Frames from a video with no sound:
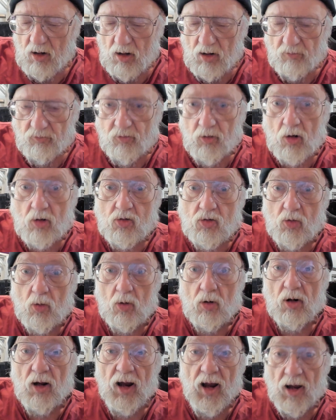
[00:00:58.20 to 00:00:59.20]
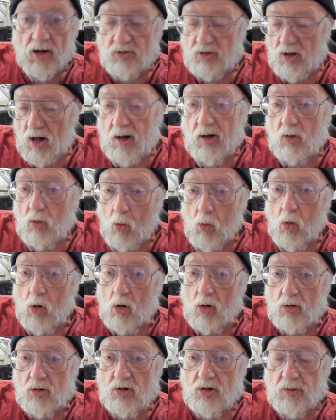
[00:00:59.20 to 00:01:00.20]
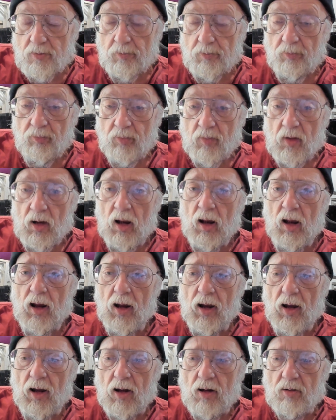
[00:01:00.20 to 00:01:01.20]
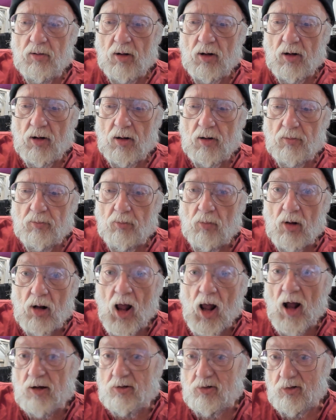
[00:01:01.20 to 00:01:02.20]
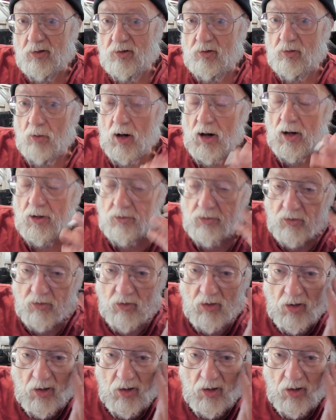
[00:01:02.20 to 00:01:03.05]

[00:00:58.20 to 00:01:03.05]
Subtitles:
virtual has 8 cores and lots of threads.